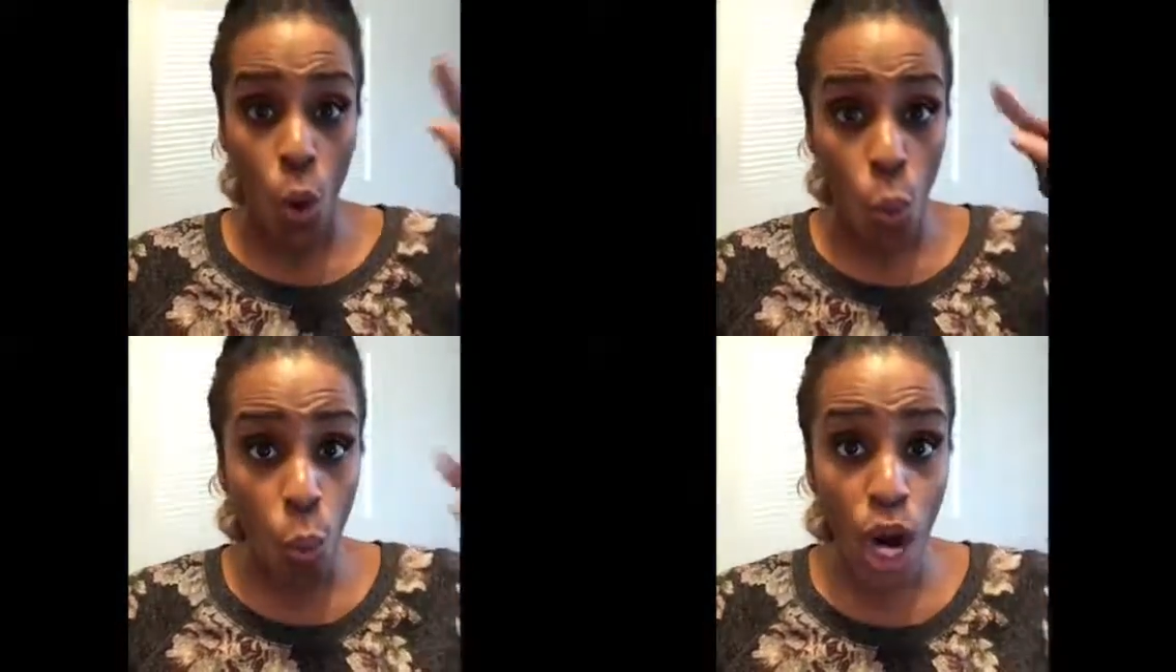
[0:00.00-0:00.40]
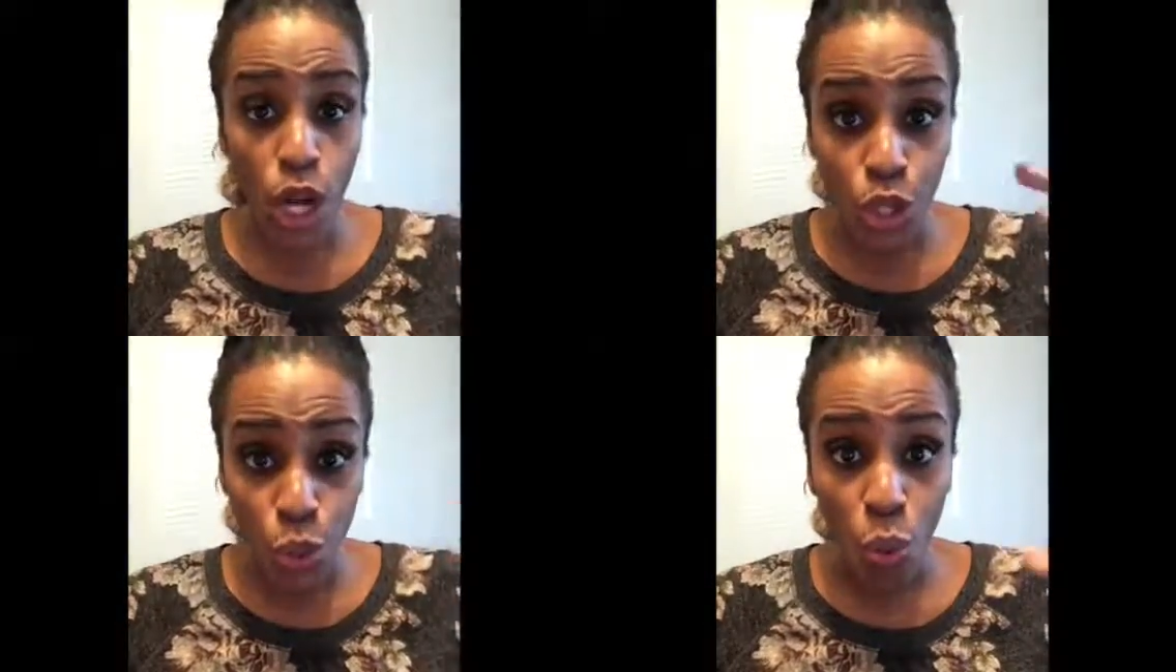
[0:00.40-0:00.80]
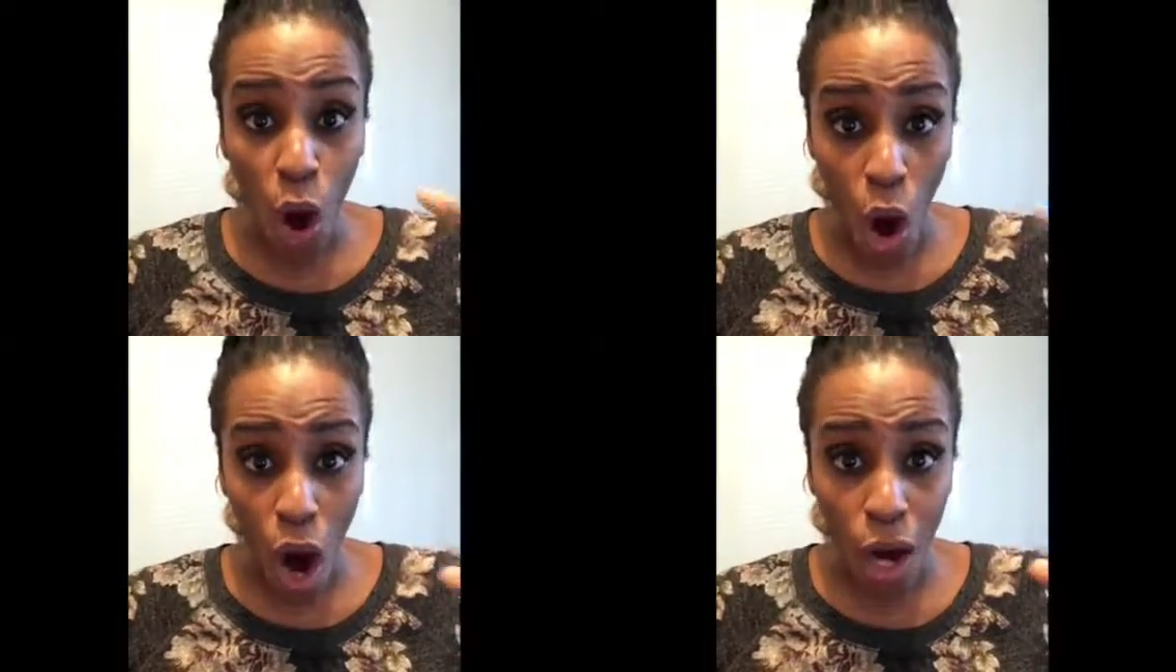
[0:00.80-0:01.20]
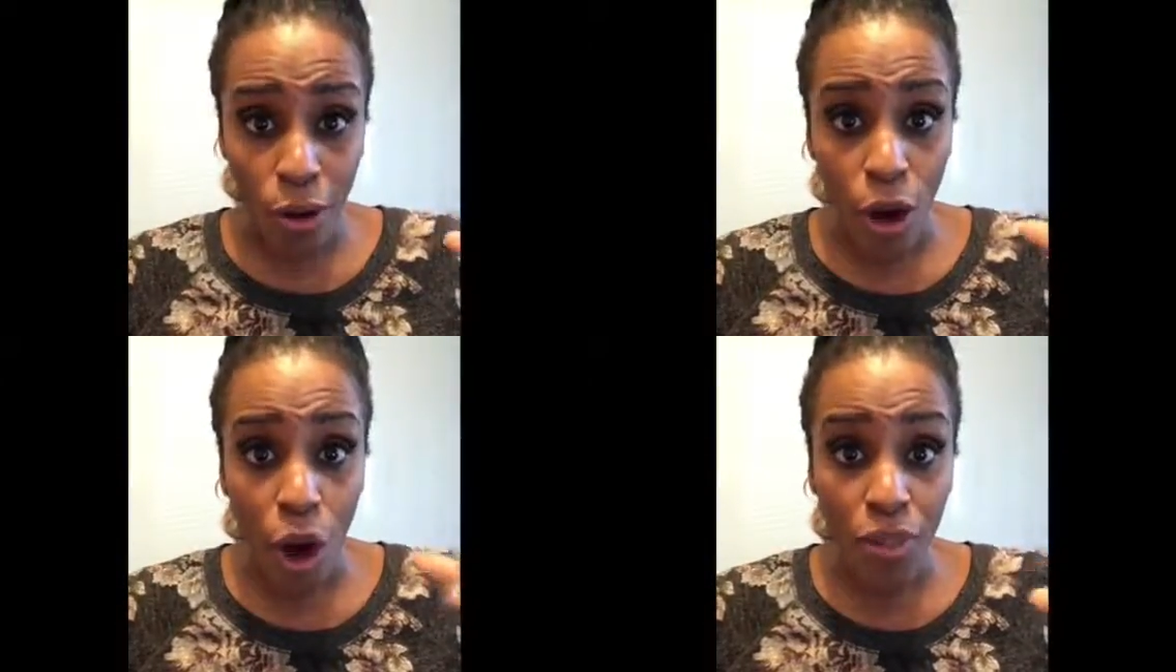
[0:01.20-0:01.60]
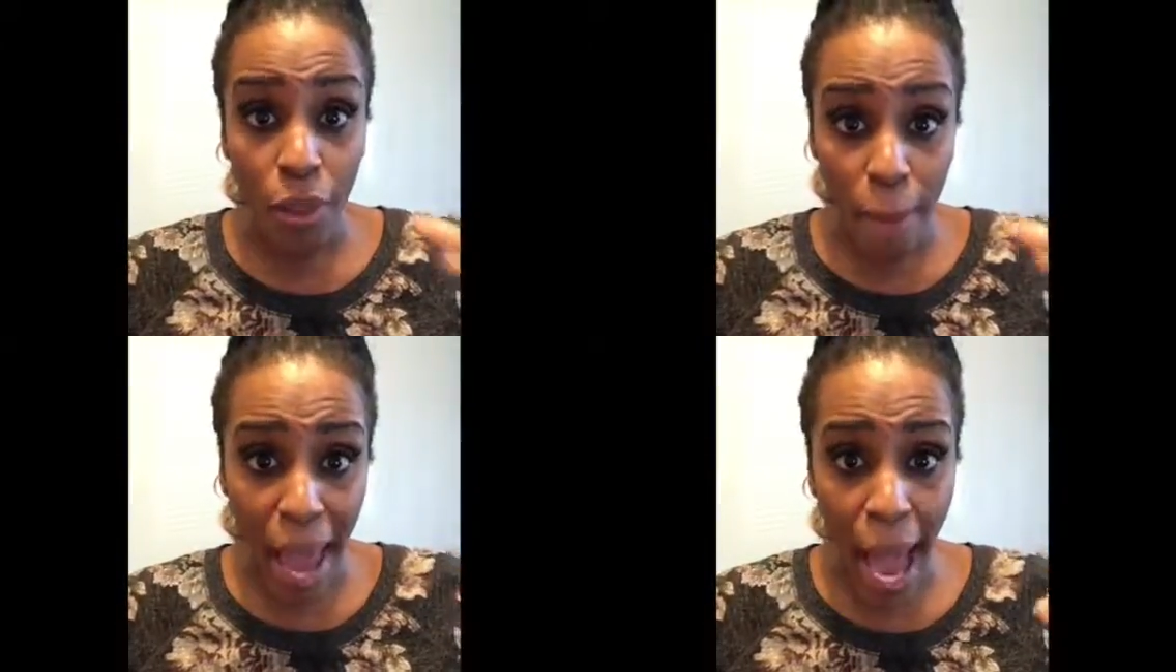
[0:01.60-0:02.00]
where you are on
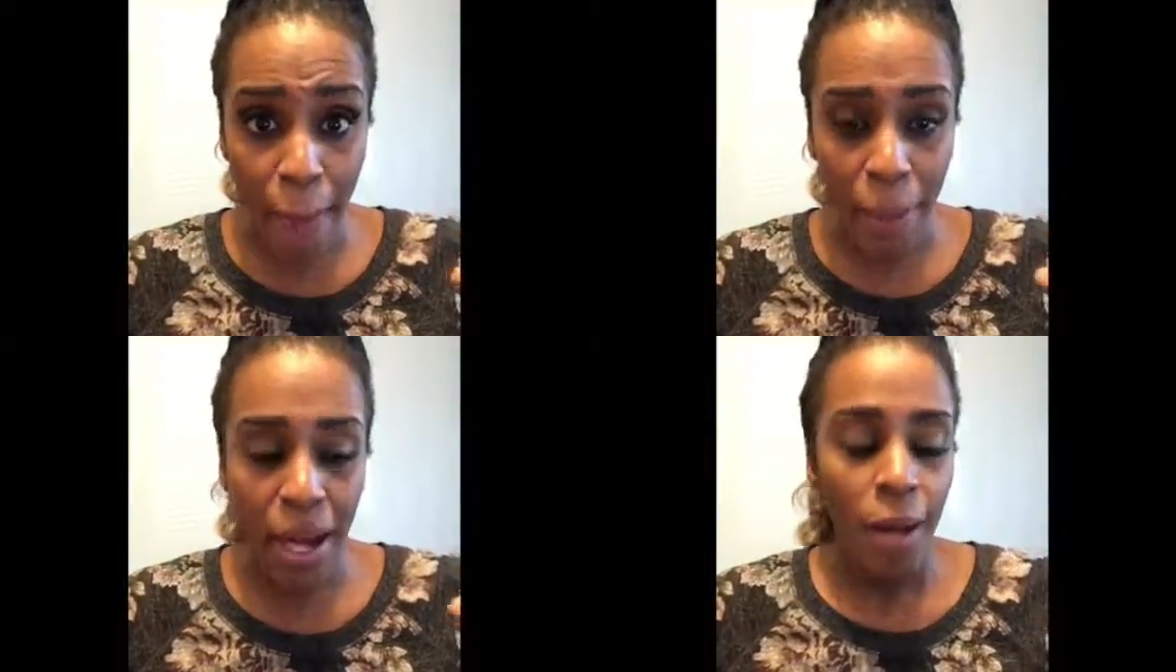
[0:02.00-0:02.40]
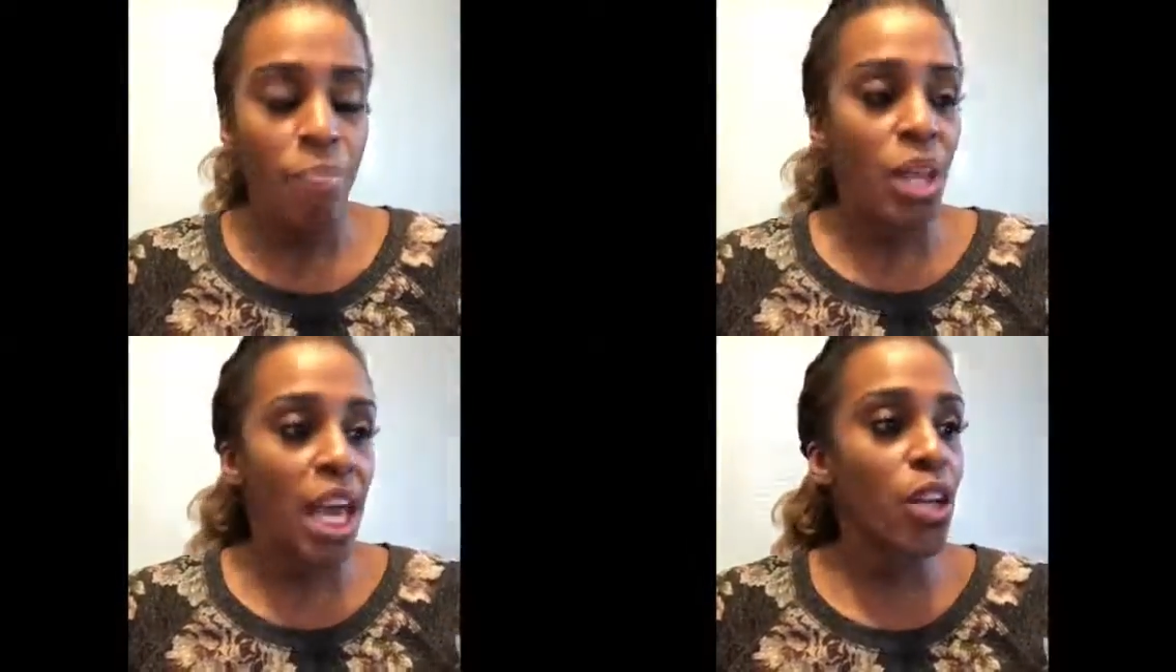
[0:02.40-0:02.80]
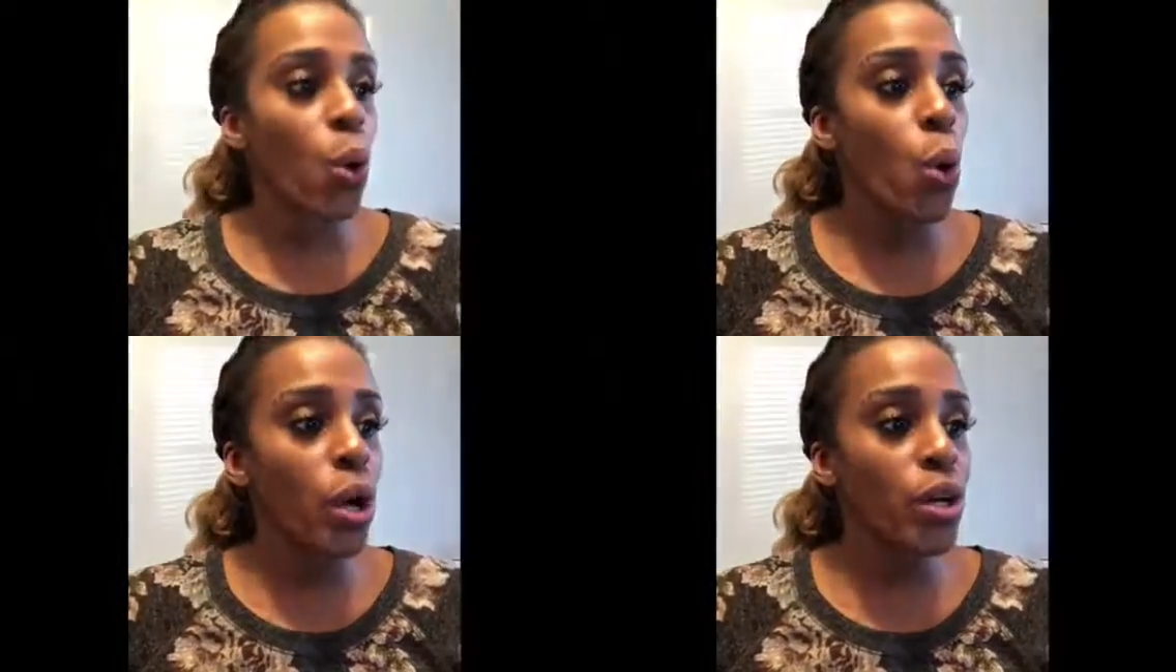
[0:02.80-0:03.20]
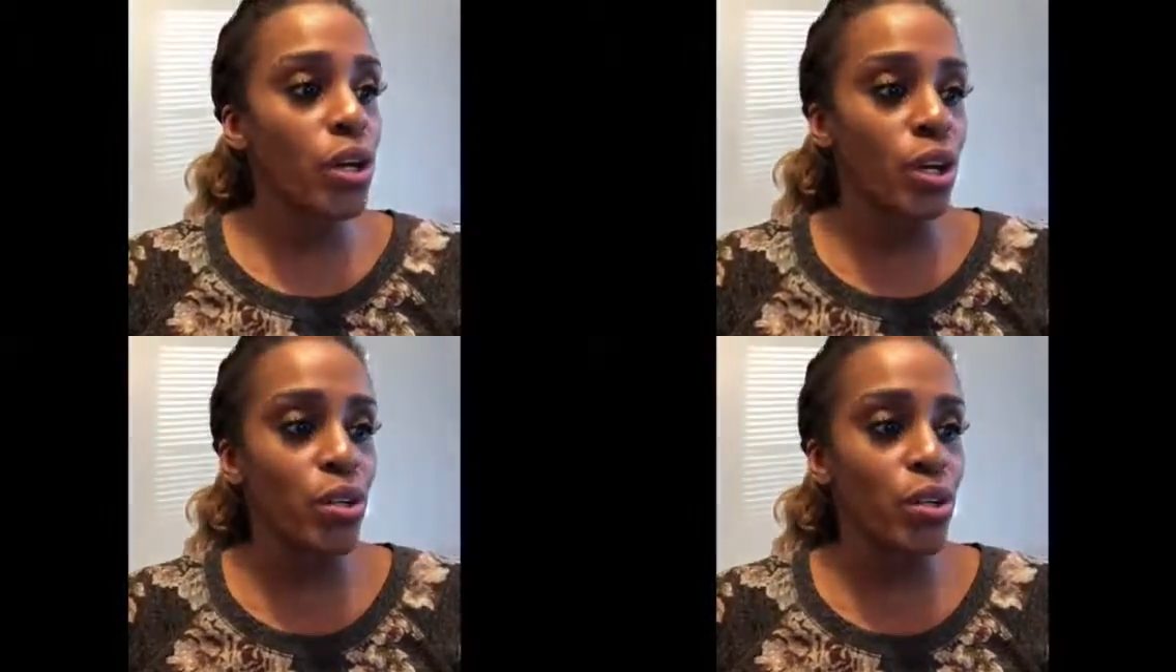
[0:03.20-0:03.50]
the map in order